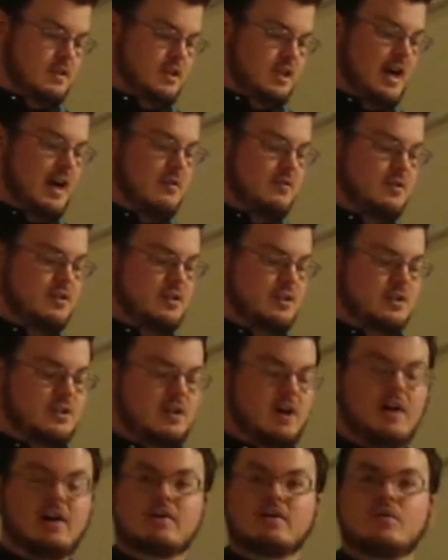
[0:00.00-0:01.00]
Jairus'
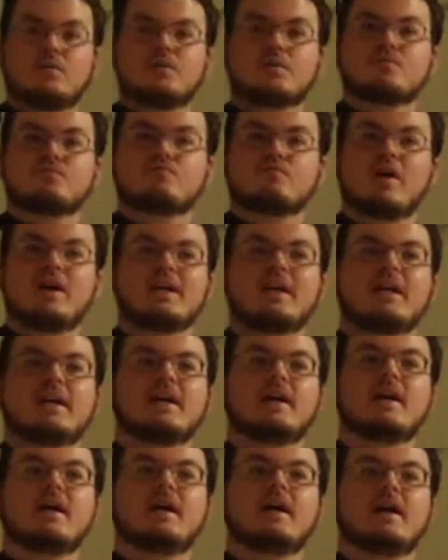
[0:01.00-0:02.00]
daughter was
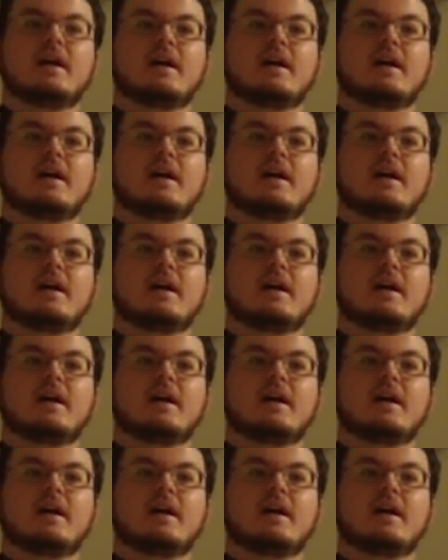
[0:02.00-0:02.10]
running